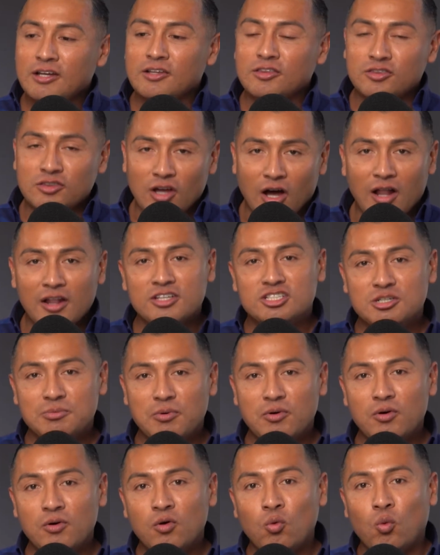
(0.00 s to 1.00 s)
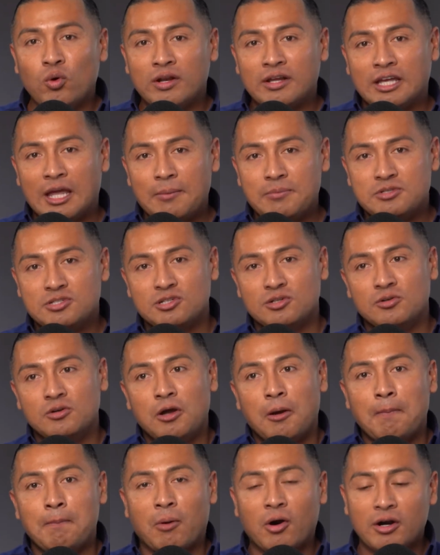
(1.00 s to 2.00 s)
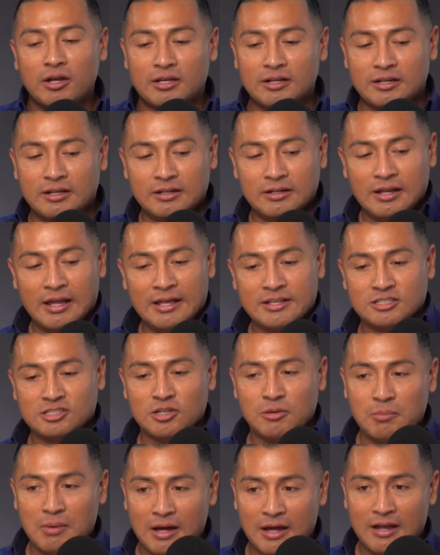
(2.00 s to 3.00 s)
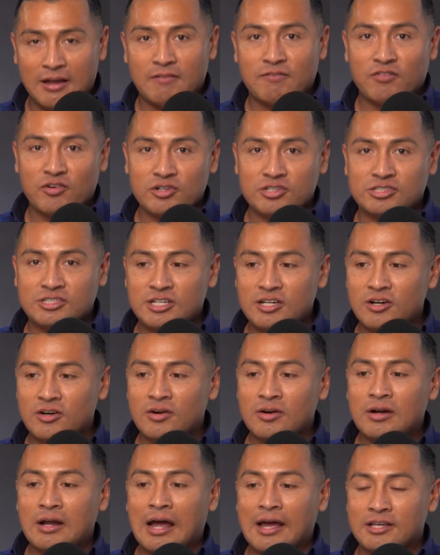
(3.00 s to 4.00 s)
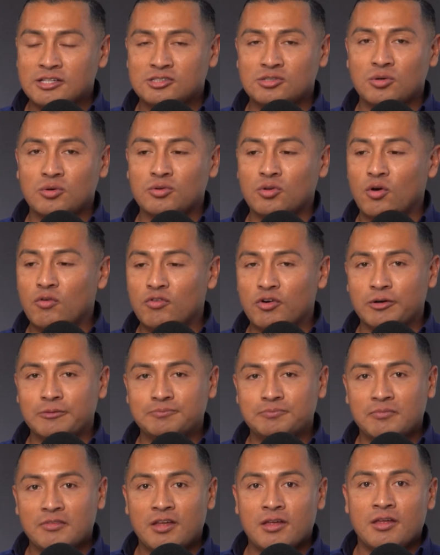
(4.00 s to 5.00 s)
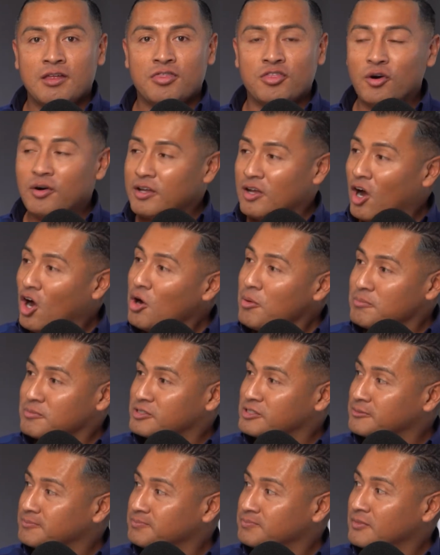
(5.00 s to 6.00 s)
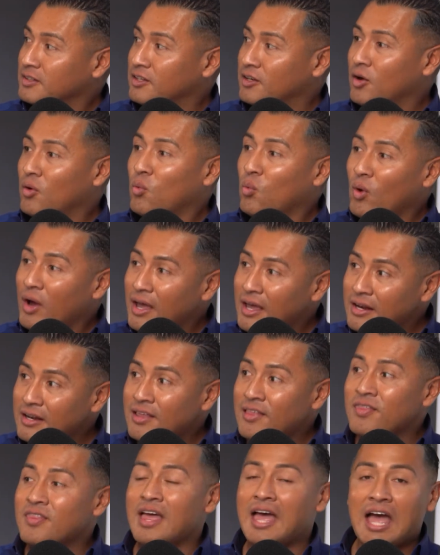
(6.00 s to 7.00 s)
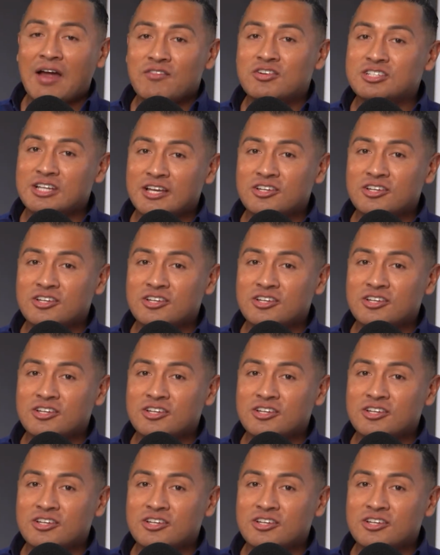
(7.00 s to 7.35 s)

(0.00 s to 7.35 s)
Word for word: knowledgeable when it came to marketing. And so my first year, I sold over 30 homes. You know, wow. when the average